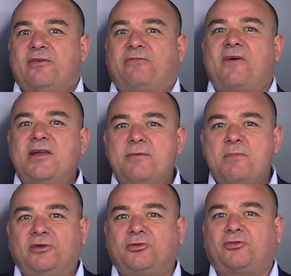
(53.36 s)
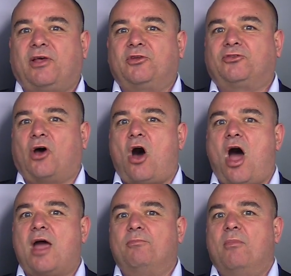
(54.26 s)
the fundamentals at the
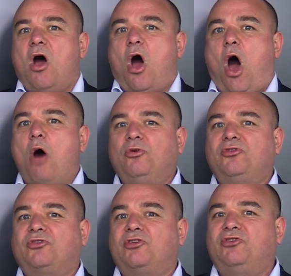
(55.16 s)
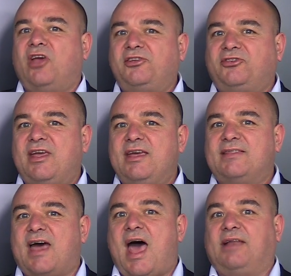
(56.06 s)
time, I was
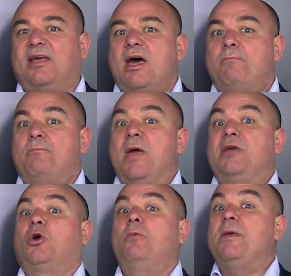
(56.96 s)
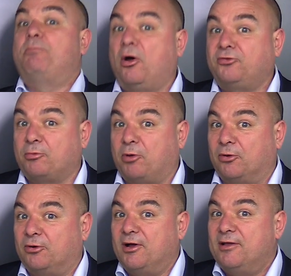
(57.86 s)
suggesting that it could be
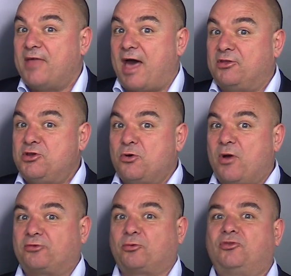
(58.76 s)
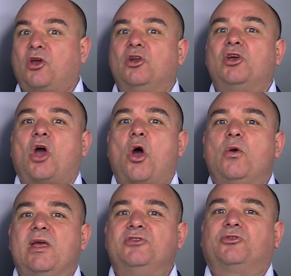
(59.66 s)
possible that the US was going to
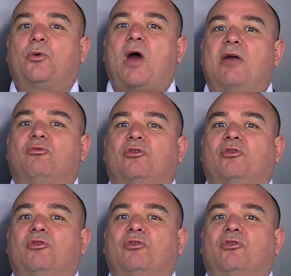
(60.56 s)
go into a